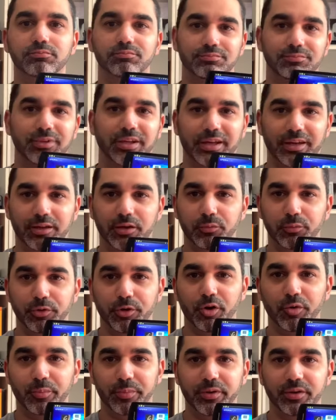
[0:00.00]
yeah, it would
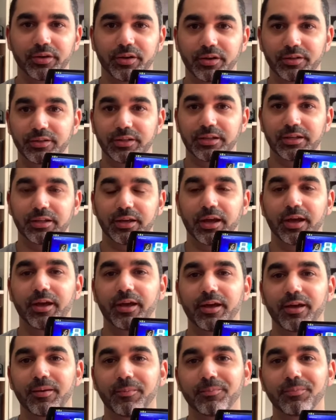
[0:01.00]
open the
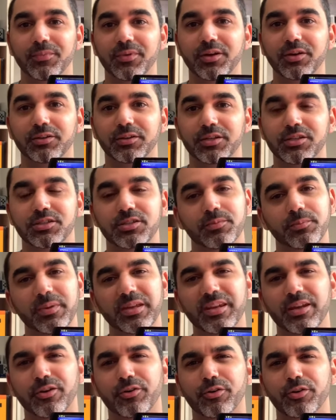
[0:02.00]
uh, this
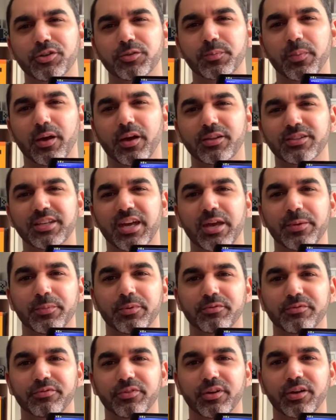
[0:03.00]
media crossbar type
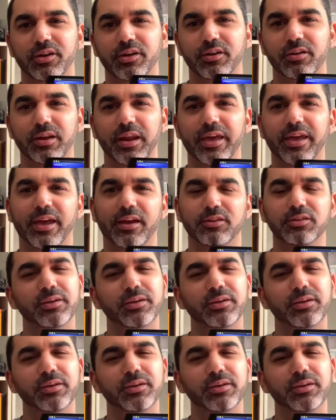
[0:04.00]
of uh, layout.